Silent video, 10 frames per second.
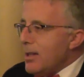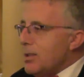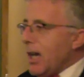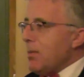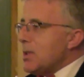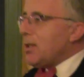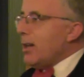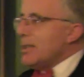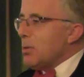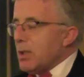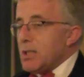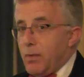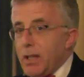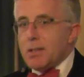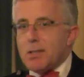So I was going to all these
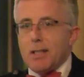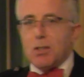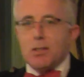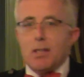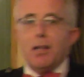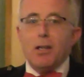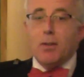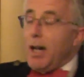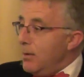filling stations, hello,